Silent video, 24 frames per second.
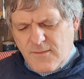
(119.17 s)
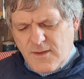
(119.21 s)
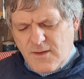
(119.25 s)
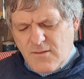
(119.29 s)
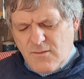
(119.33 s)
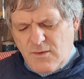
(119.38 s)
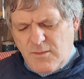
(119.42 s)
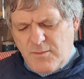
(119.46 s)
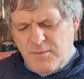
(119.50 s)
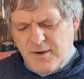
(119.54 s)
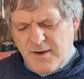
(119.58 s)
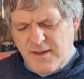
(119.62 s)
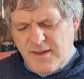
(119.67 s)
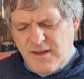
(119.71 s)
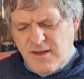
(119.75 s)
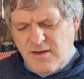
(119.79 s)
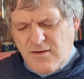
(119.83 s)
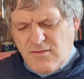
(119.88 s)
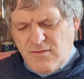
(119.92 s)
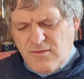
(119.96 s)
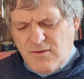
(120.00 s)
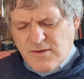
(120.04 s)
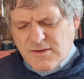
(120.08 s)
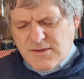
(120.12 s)
We pray that
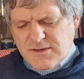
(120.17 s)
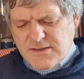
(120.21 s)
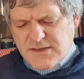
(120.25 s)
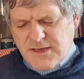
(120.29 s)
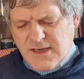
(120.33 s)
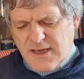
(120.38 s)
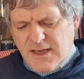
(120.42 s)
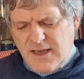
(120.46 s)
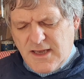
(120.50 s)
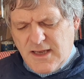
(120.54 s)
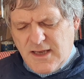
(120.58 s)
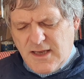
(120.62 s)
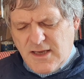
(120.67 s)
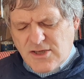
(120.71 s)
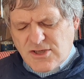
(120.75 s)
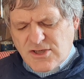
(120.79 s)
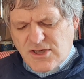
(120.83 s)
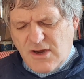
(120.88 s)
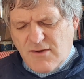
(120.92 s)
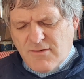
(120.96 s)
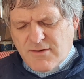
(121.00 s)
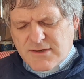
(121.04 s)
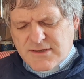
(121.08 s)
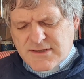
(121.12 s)
you would
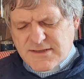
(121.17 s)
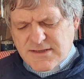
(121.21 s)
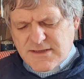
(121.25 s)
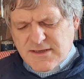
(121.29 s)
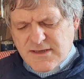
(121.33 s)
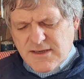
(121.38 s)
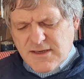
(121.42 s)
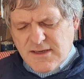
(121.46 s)
show us